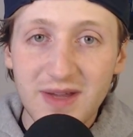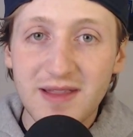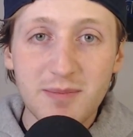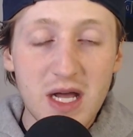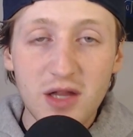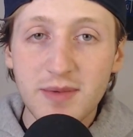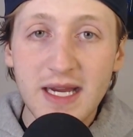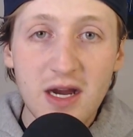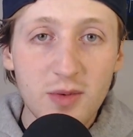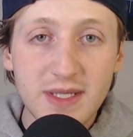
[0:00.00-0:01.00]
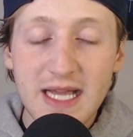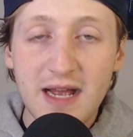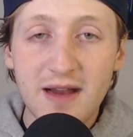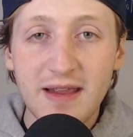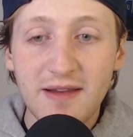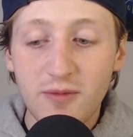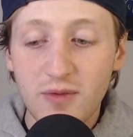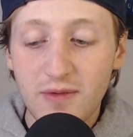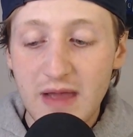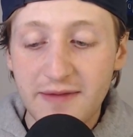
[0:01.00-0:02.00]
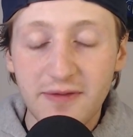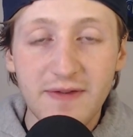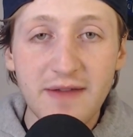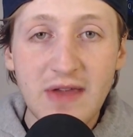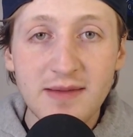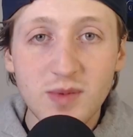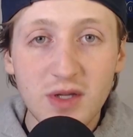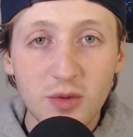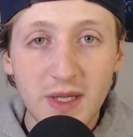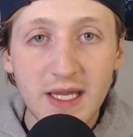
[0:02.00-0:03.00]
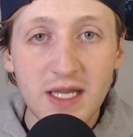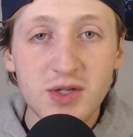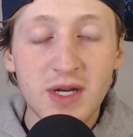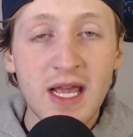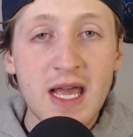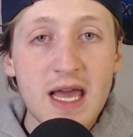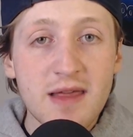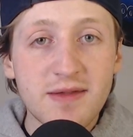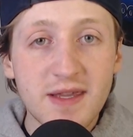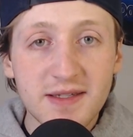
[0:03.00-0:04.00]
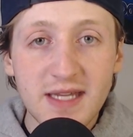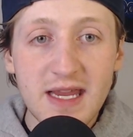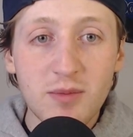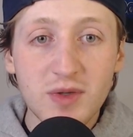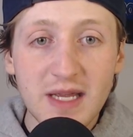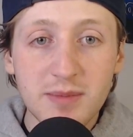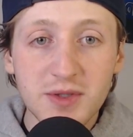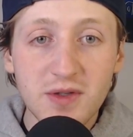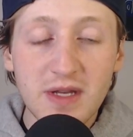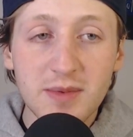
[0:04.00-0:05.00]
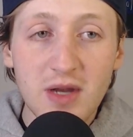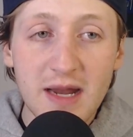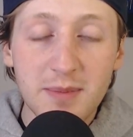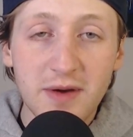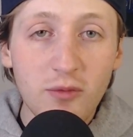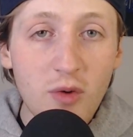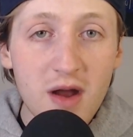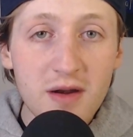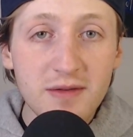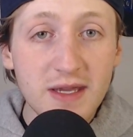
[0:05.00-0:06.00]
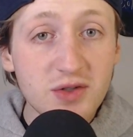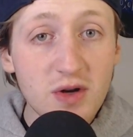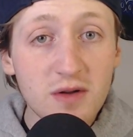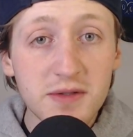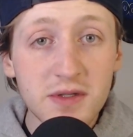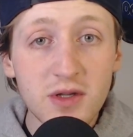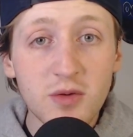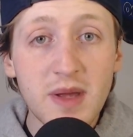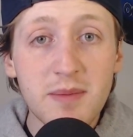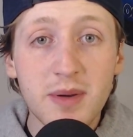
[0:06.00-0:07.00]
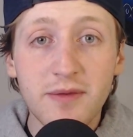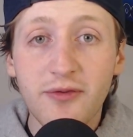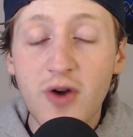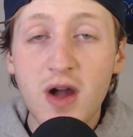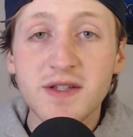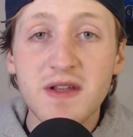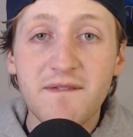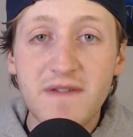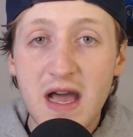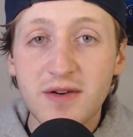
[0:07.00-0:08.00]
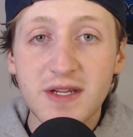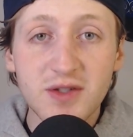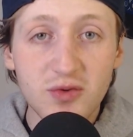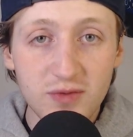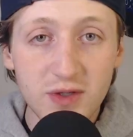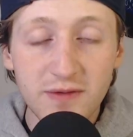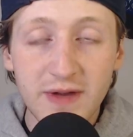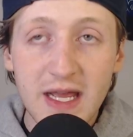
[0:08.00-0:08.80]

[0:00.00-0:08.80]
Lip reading: Paolo Banchero went down after 5 games with the oblique injury. This team was able to keep their head above water. They struggled a little bit, but Franz found his groove.